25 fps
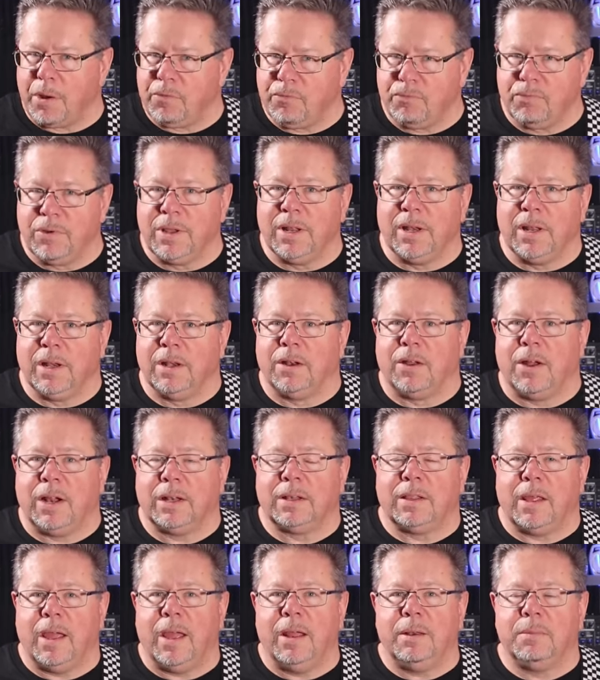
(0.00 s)
I really
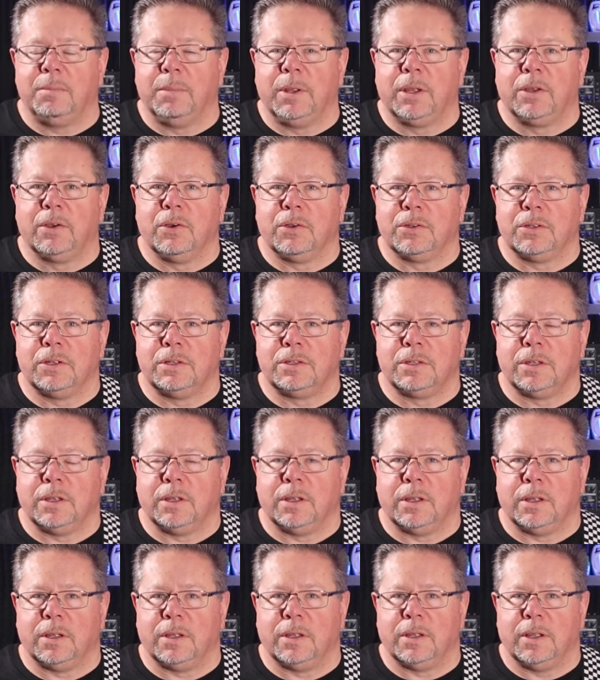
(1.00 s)
like that because it's
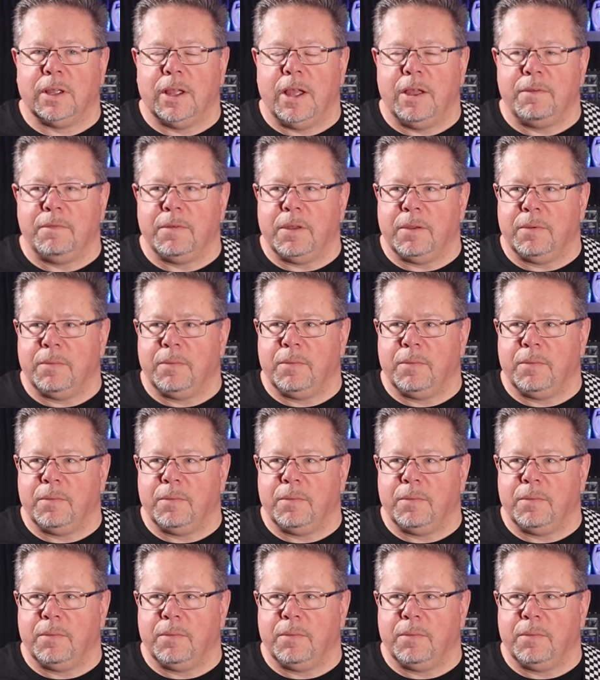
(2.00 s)
a, a